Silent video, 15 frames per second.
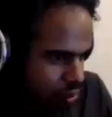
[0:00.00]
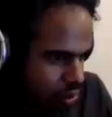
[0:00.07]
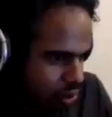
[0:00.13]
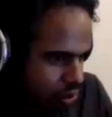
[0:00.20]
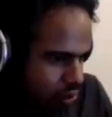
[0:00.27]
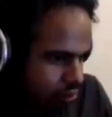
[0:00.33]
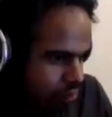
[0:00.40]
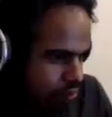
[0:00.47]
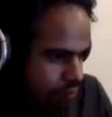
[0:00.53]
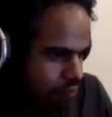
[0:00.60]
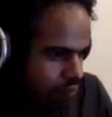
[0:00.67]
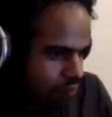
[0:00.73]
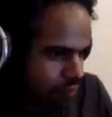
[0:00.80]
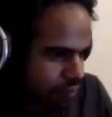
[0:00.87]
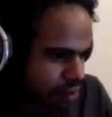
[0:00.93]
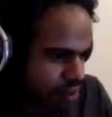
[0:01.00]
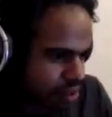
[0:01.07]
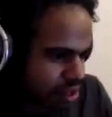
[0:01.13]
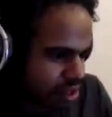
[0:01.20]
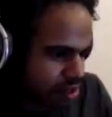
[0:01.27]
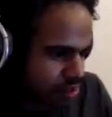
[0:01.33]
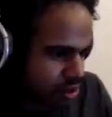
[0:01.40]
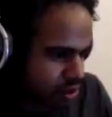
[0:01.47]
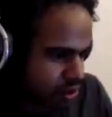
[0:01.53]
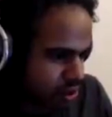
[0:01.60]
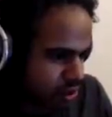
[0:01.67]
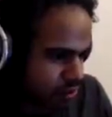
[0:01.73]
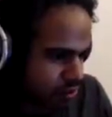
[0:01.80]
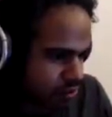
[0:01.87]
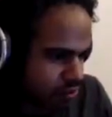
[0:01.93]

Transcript: here, you. Come here, you.